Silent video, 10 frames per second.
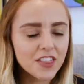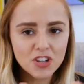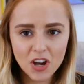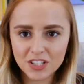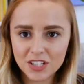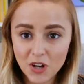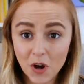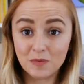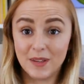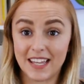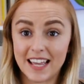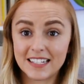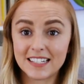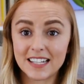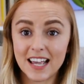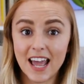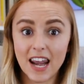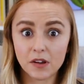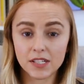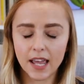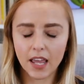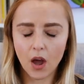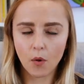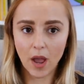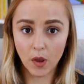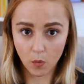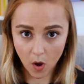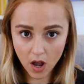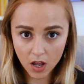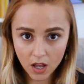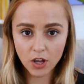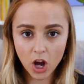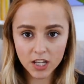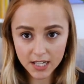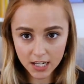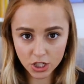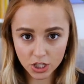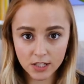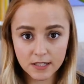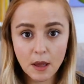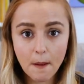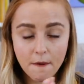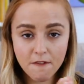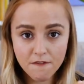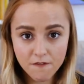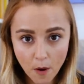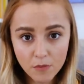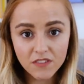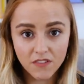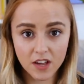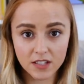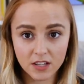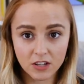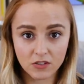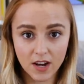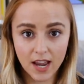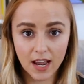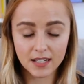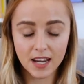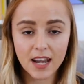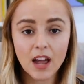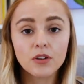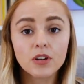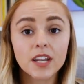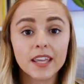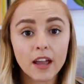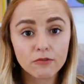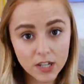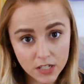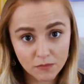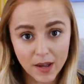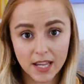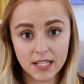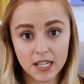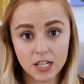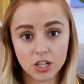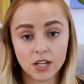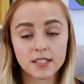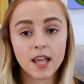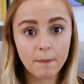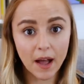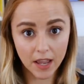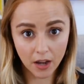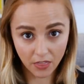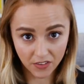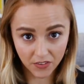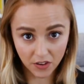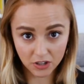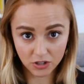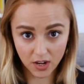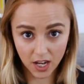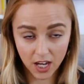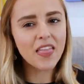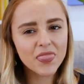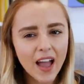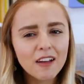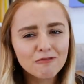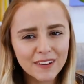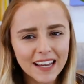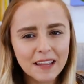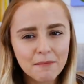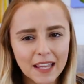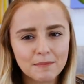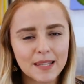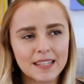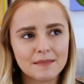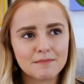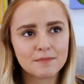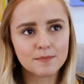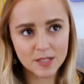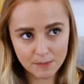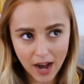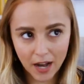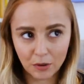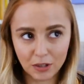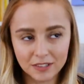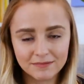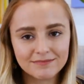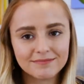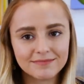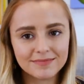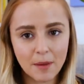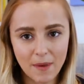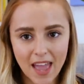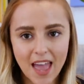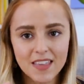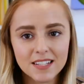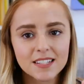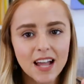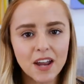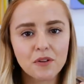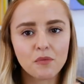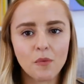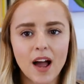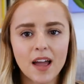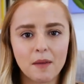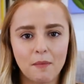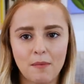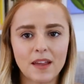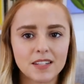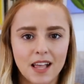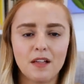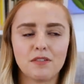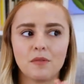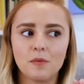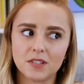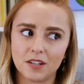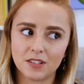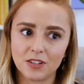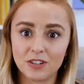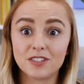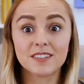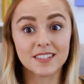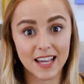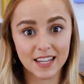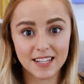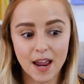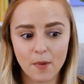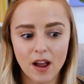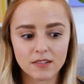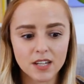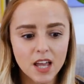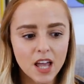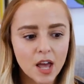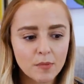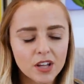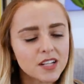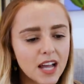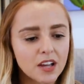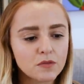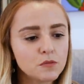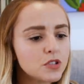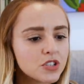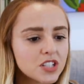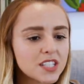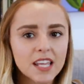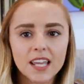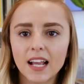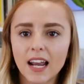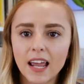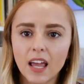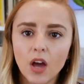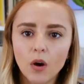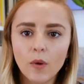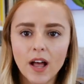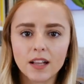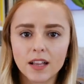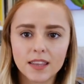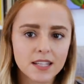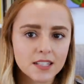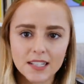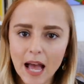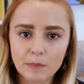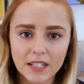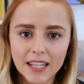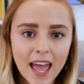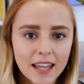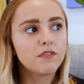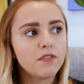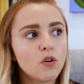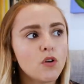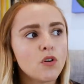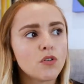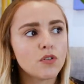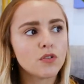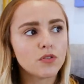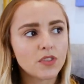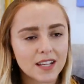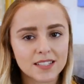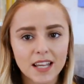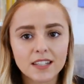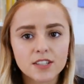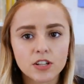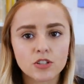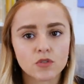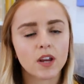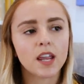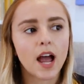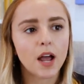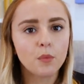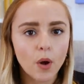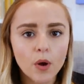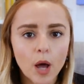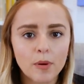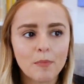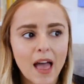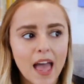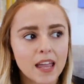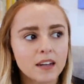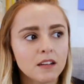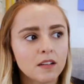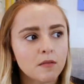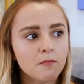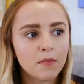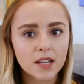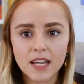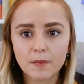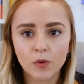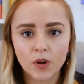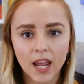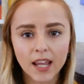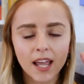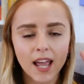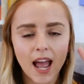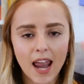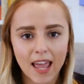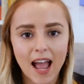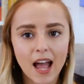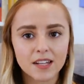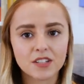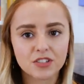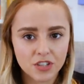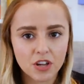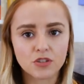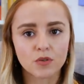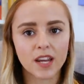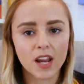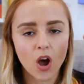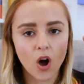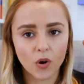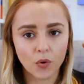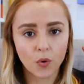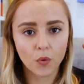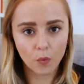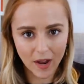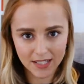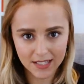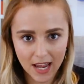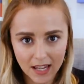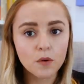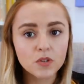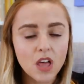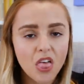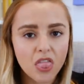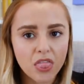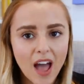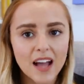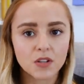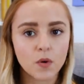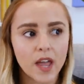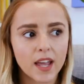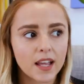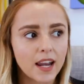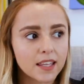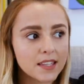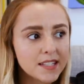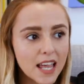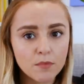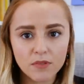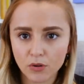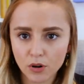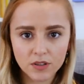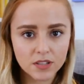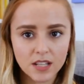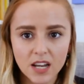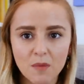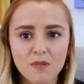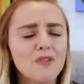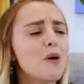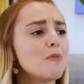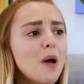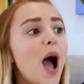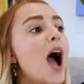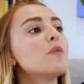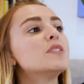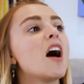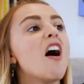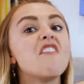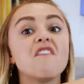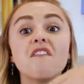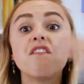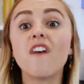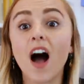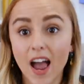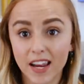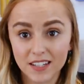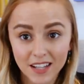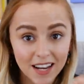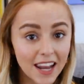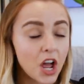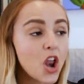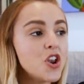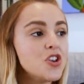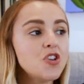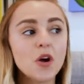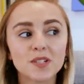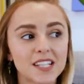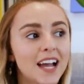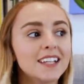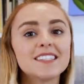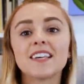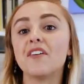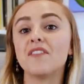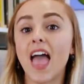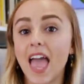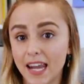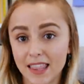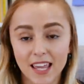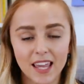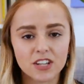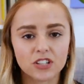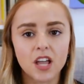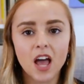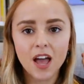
the doctors told me this and I was like, wait, what? I got adhesions from the first surgery I had, and now you're going to get rid of my adhesions by another surgery. And that really made me spiral a bit. And this is kind of why my mental health wasn't as good the second time around, because I was just thinking like, well, this could happen again. For that second surgery, I woke up in pain Monday morning and I had surgery on Wednesday. It was that quick. Like the day before, the Sunday before, I was fine. Like no signs of anything. It just